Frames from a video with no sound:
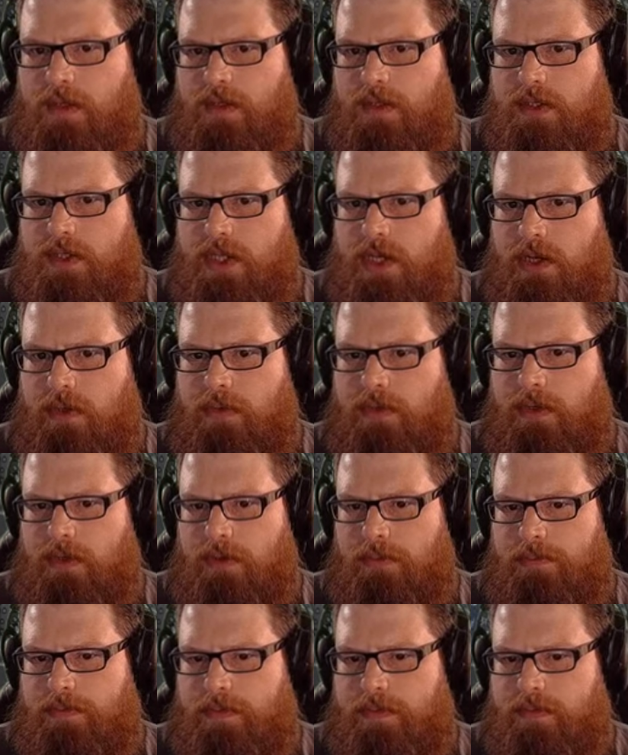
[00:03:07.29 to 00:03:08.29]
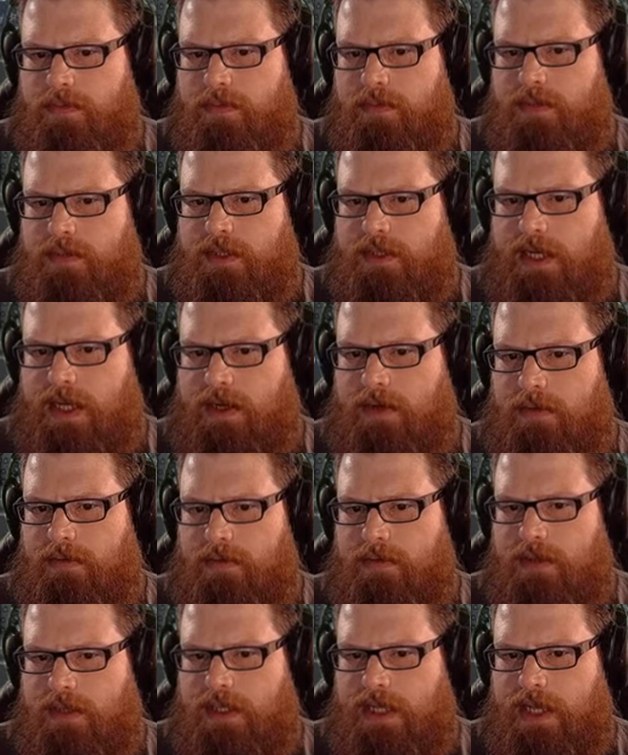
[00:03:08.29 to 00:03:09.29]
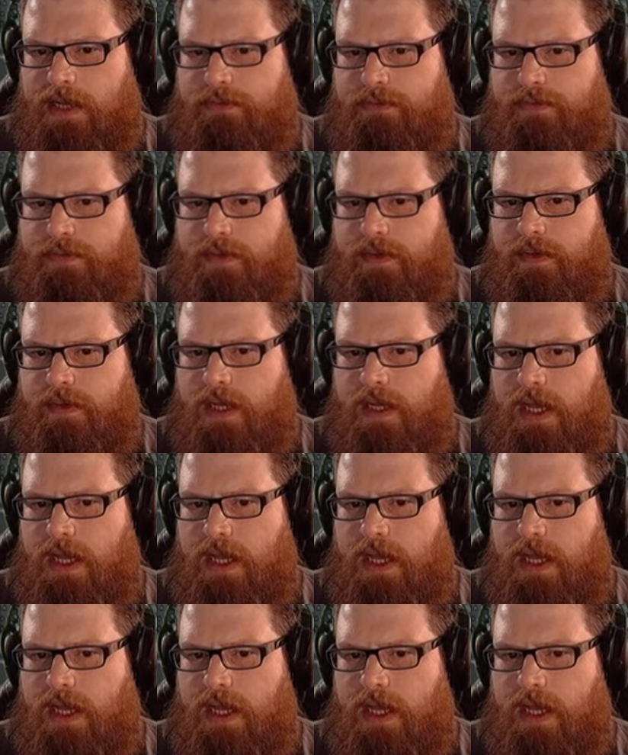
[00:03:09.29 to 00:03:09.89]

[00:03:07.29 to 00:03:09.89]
So up, down, left.